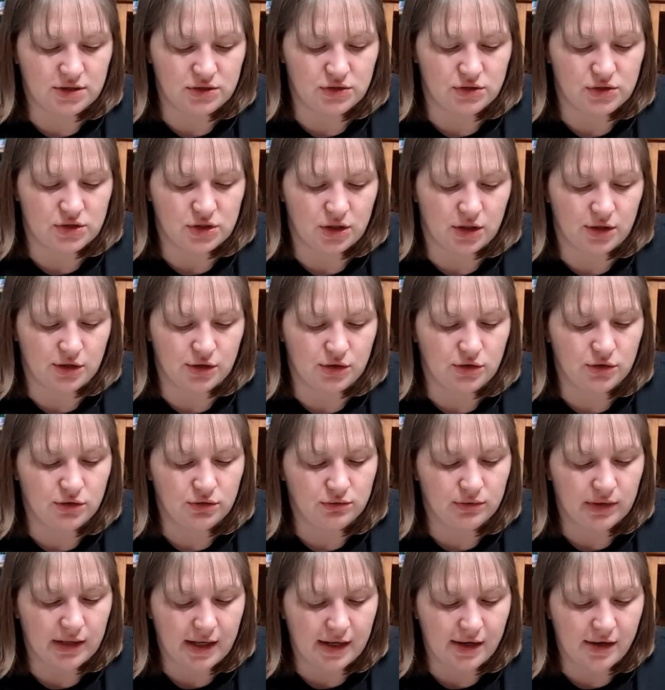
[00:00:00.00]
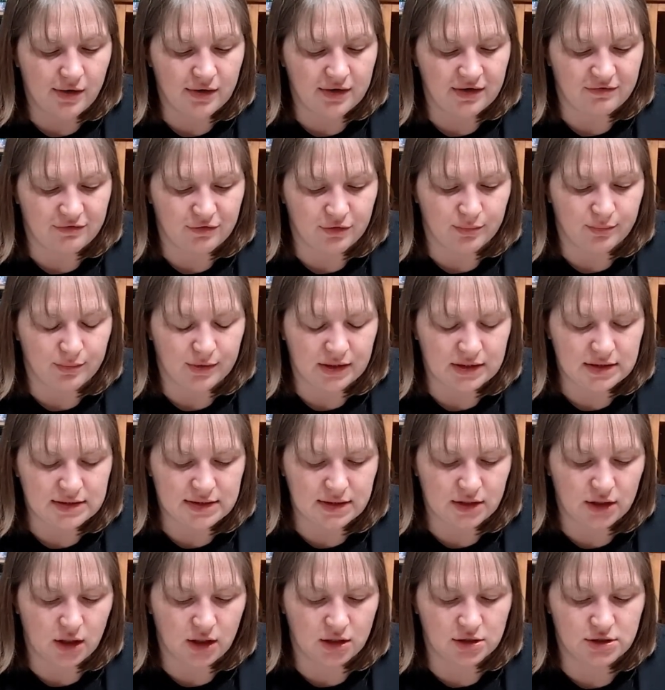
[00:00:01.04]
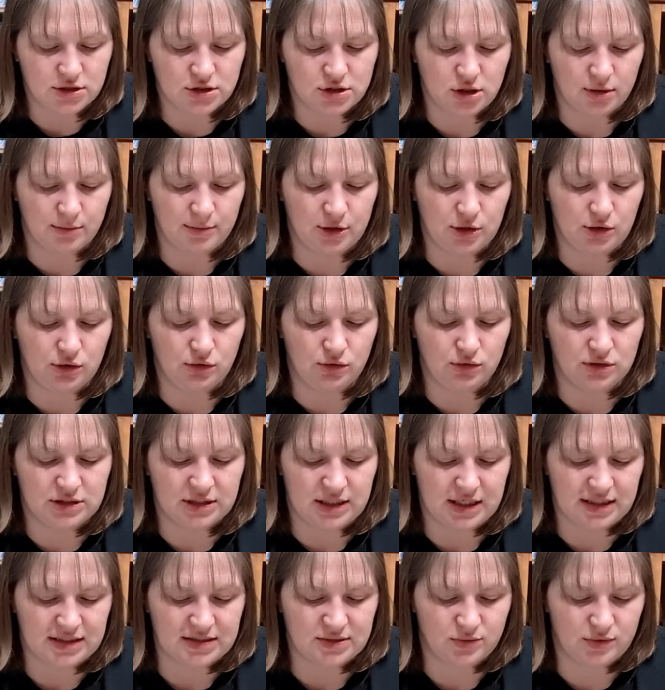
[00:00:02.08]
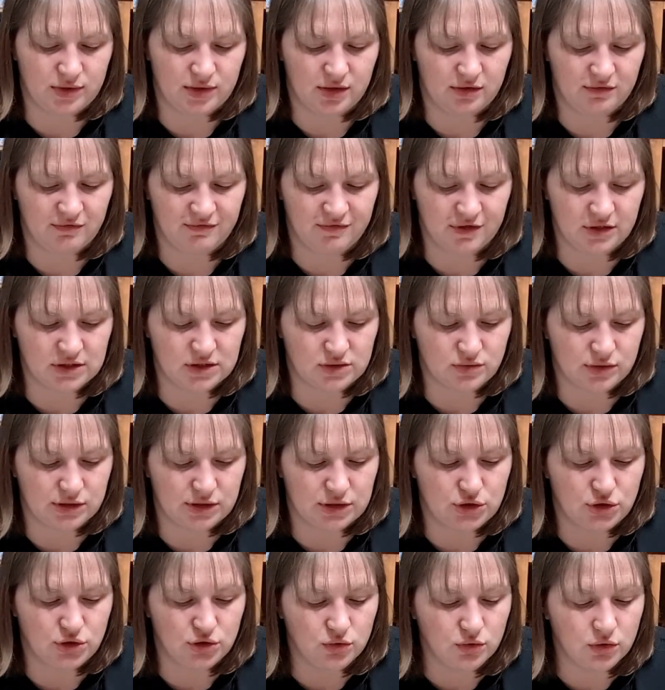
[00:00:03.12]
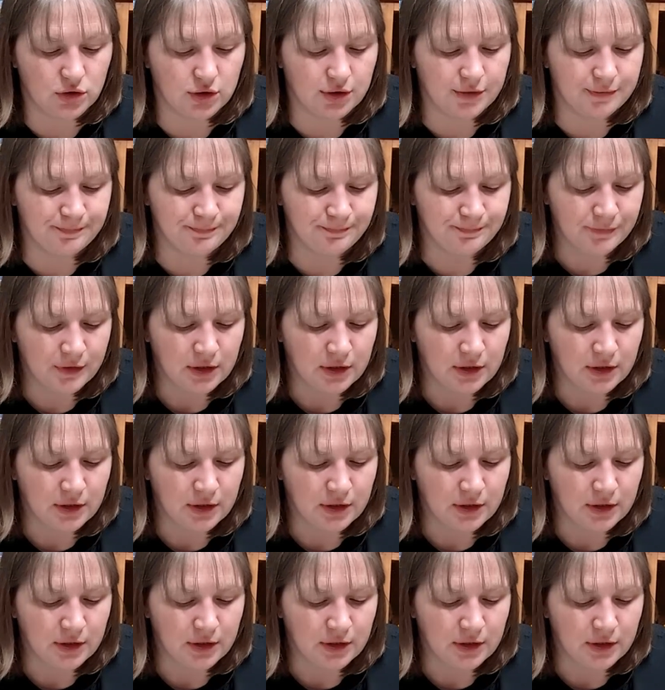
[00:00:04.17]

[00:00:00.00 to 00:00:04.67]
You start a new round. After placing cards, determine who attacks first with a duel.